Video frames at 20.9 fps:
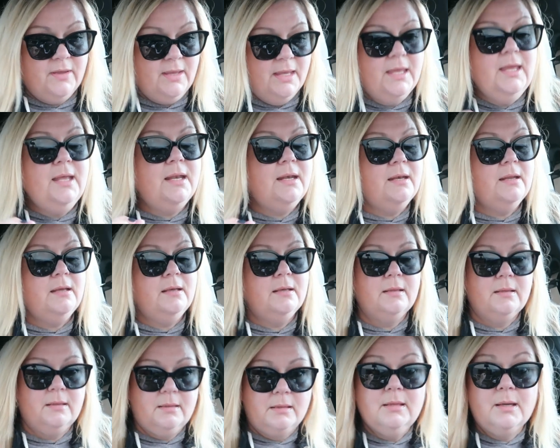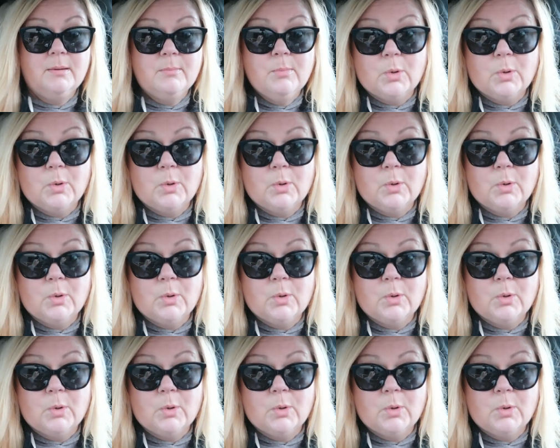in the